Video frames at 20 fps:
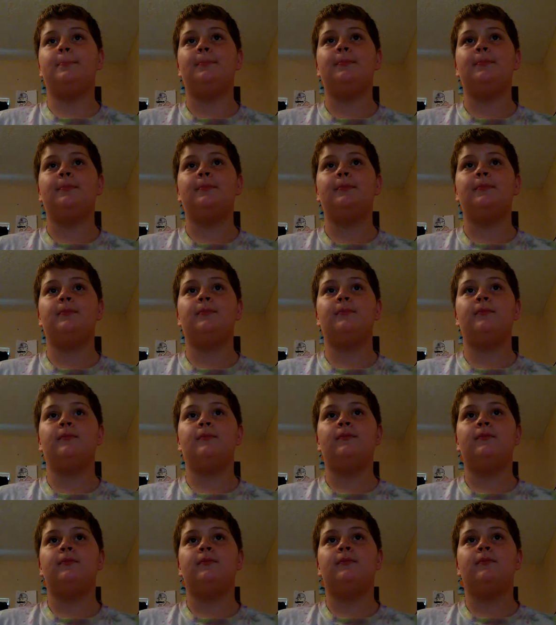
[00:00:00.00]

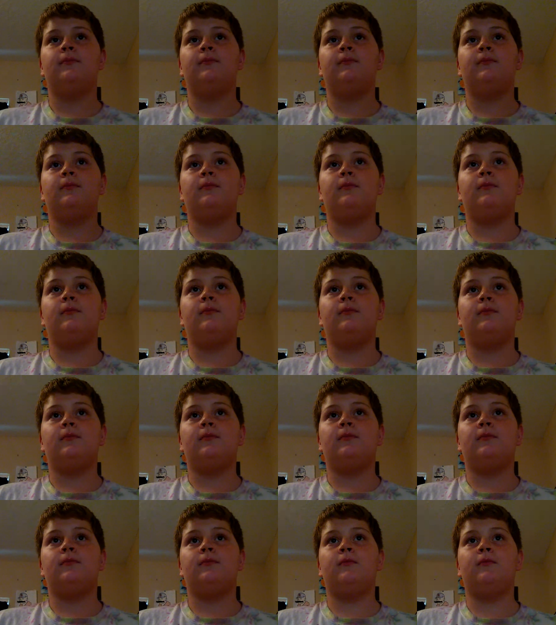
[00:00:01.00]

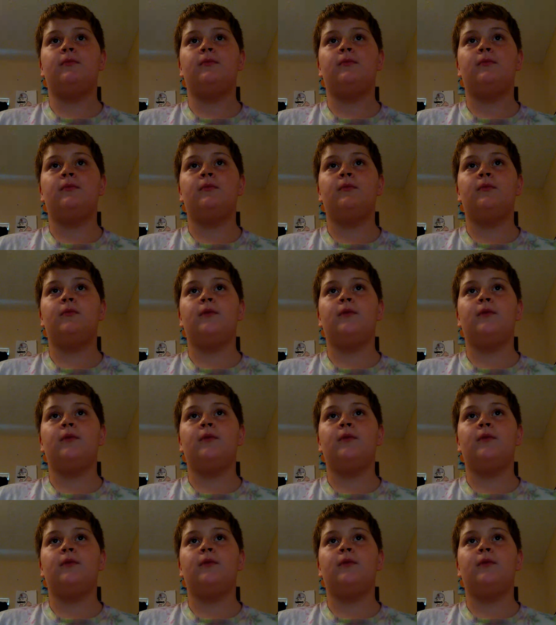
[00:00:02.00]
[no speech]